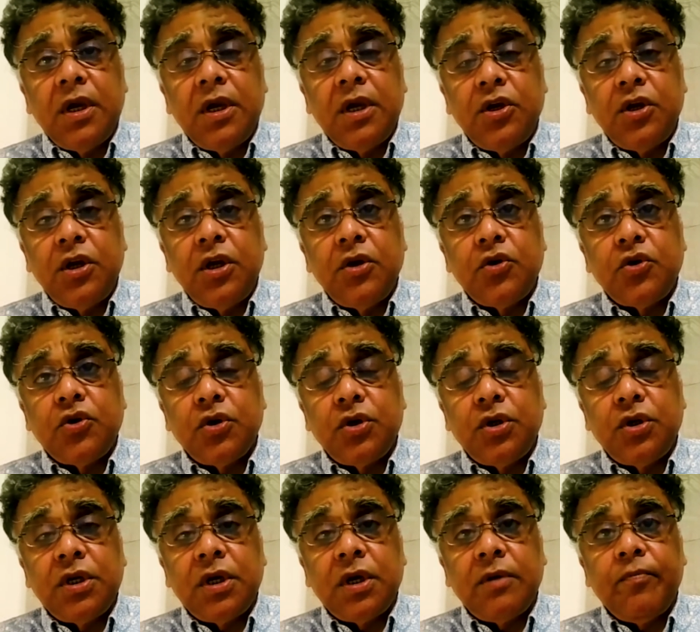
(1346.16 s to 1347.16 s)
You
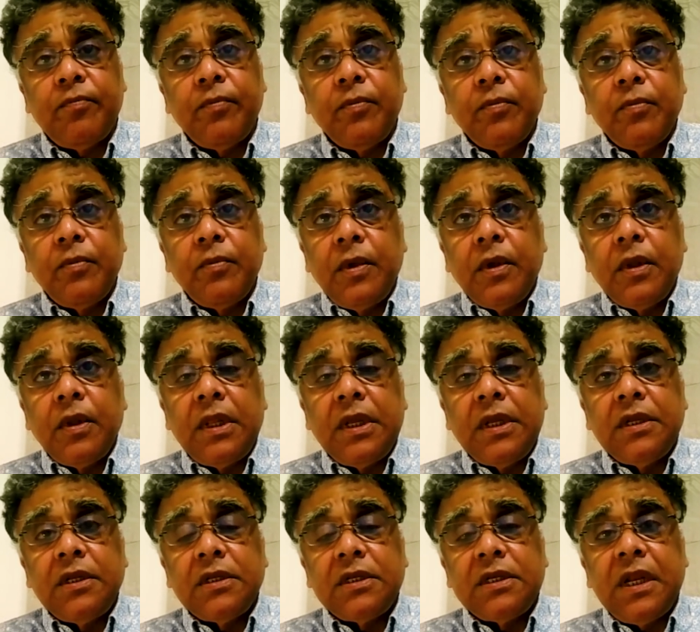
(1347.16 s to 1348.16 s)
should
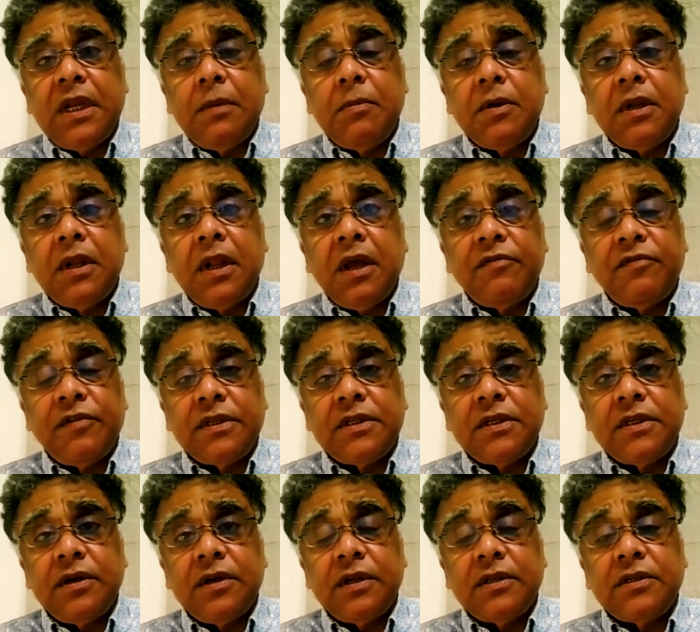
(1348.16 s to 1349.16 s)
lead a celibate life,
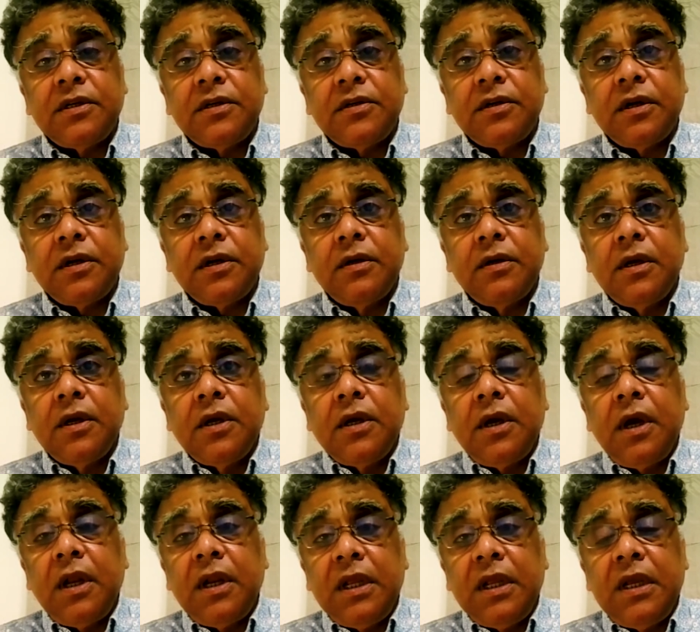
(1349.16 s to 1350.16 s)
etc., etc.
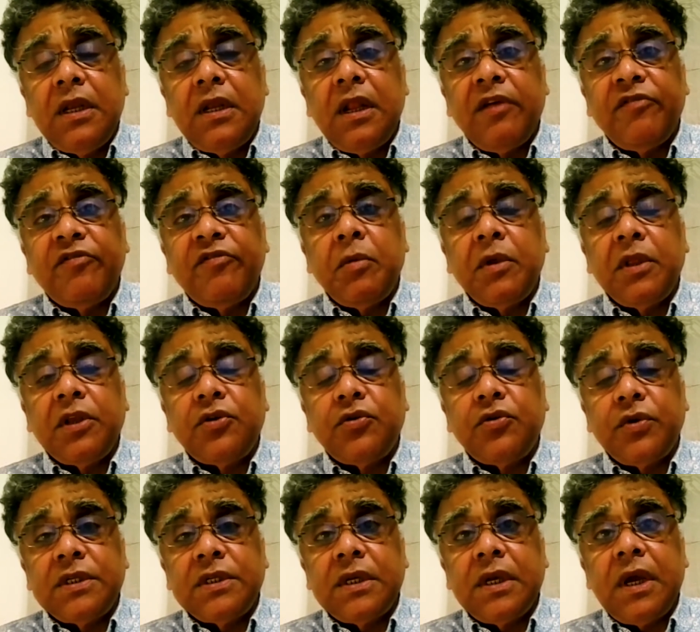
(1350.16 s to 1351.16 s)
And he loved Mother
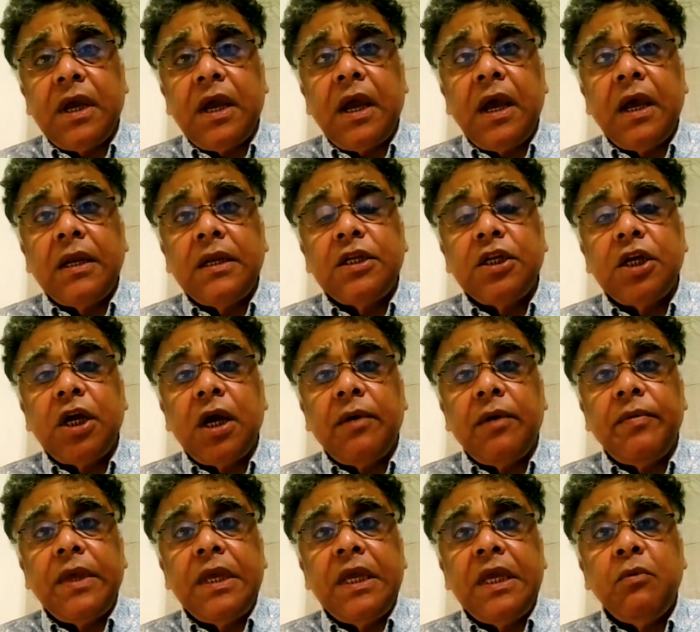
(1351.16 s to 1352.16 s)
Teresa, and
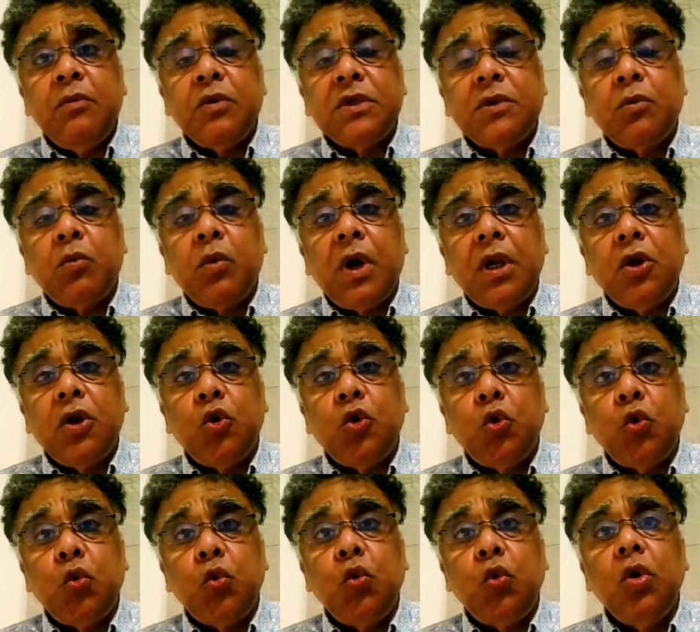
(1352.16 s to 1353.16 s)
he was the one
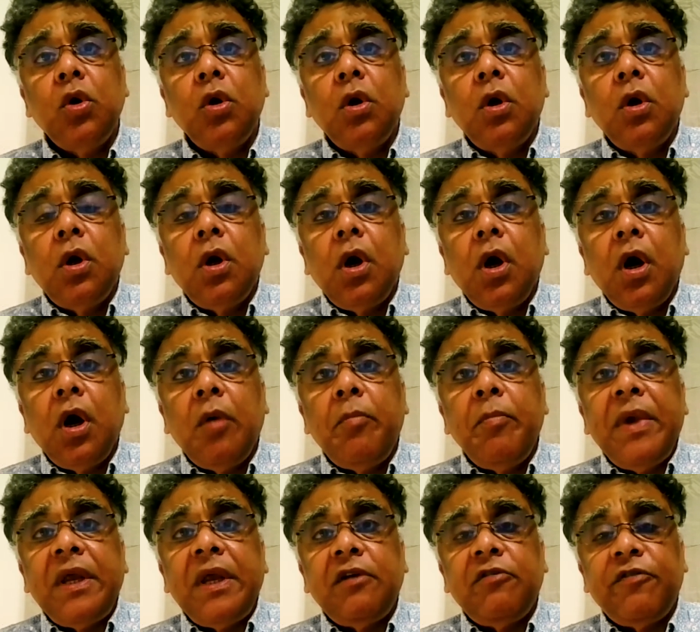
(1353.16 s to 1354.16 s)
who
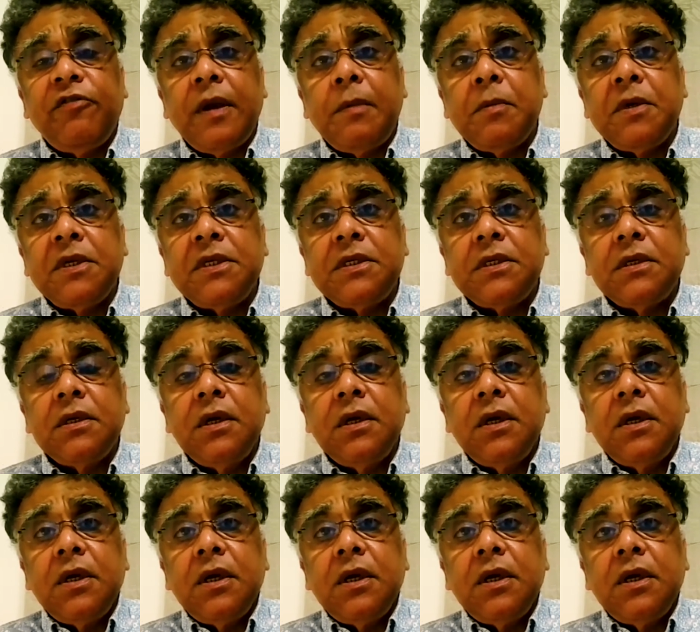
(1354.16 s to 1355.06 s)
made her famous